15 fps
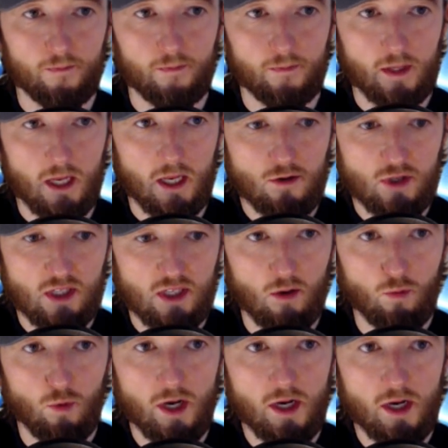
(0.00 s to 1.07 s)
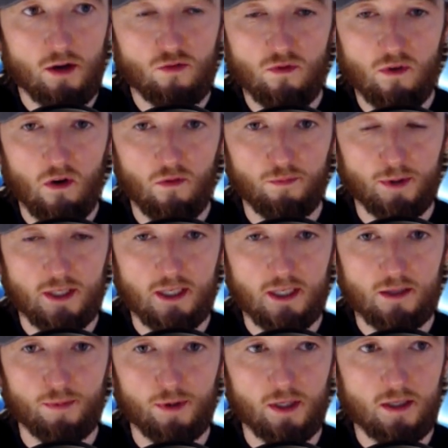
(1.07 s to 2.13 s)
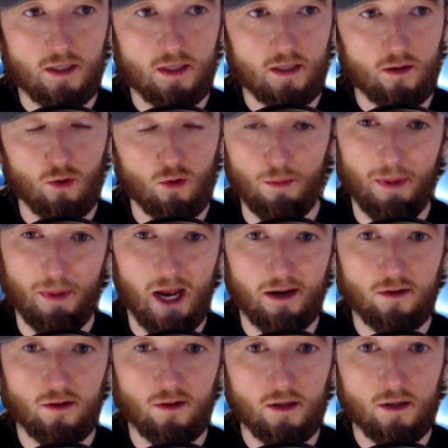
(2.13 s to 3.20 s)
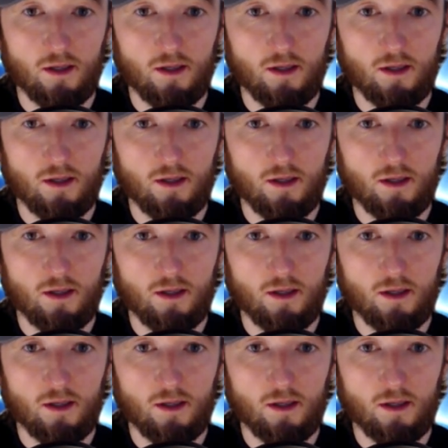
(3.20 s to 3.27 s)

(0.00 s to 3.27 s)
then you see a window of participants or a panel.